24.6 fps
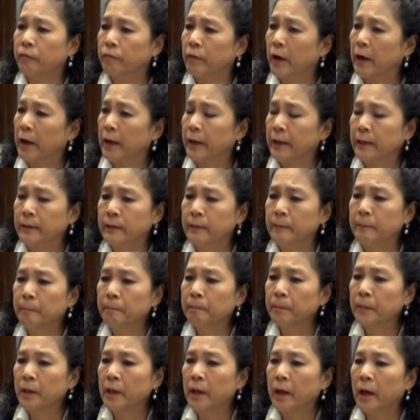fine,
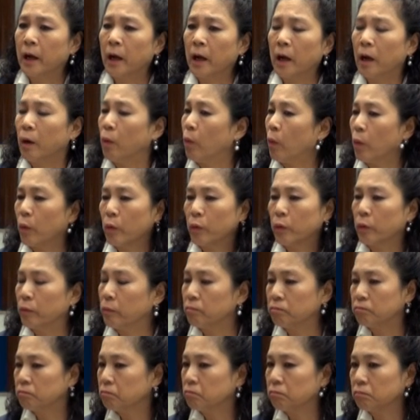or
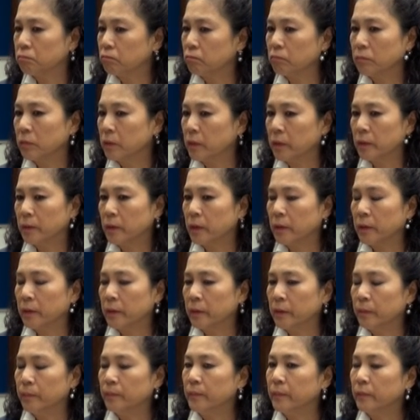
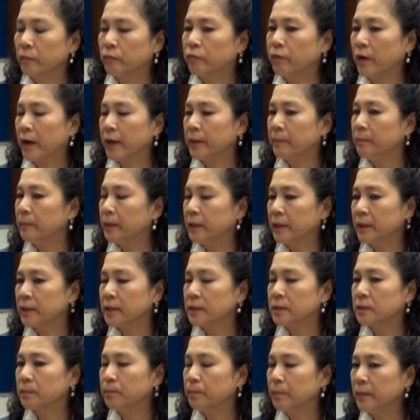fine
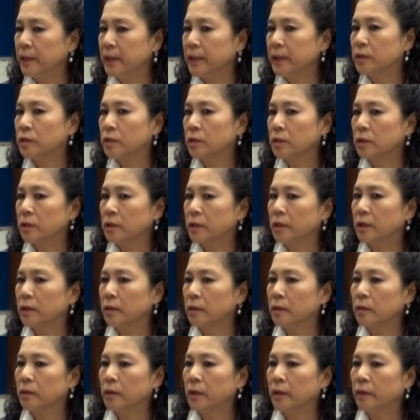meanings meet
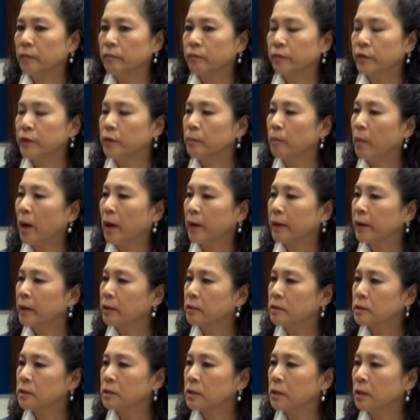the free
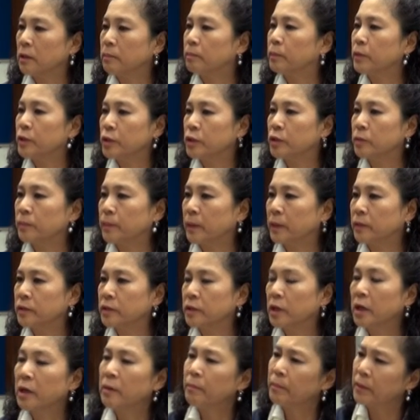market
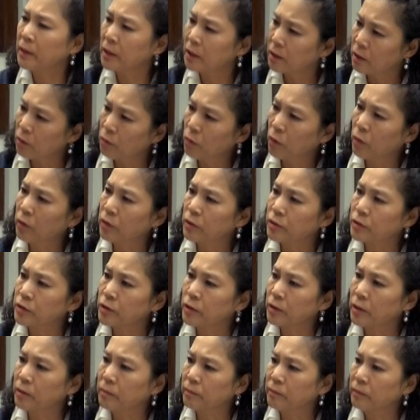principles. But in a longer
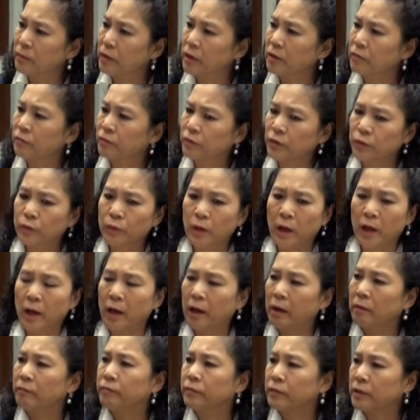term, if you
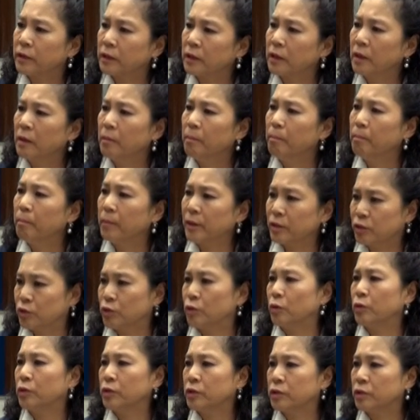have the
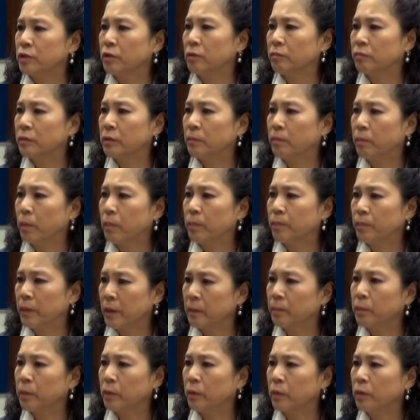majority of the
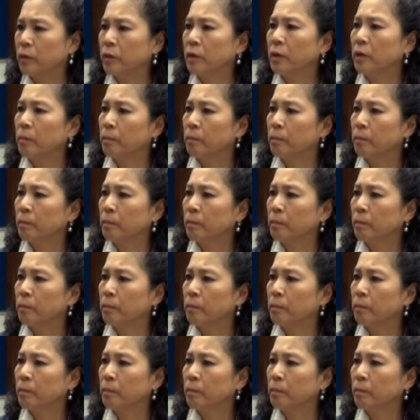people